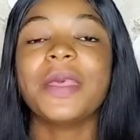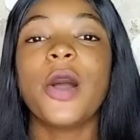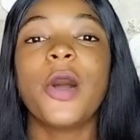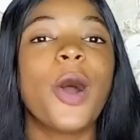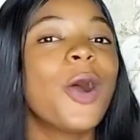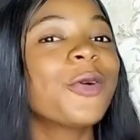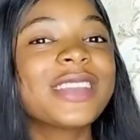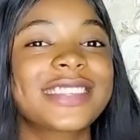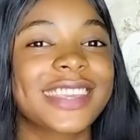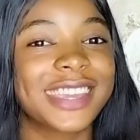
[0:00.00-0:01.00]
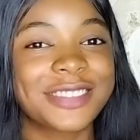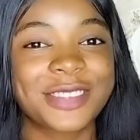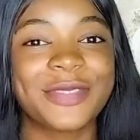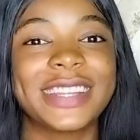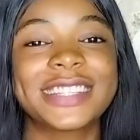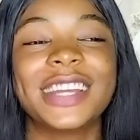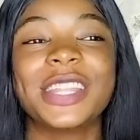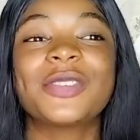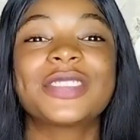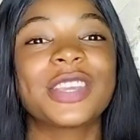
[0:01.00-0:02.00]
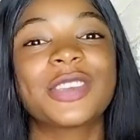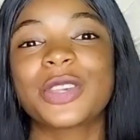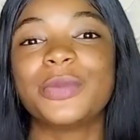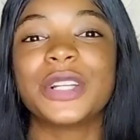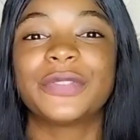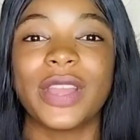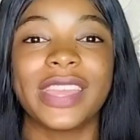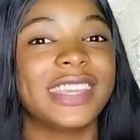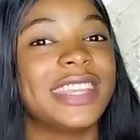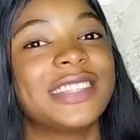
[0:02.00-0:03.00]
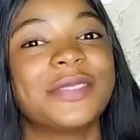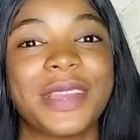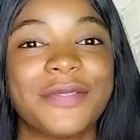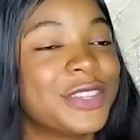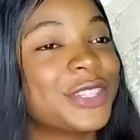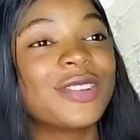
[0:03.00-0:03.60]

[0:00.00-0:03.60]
always sticking to my channel thank you so much for engaging in my videos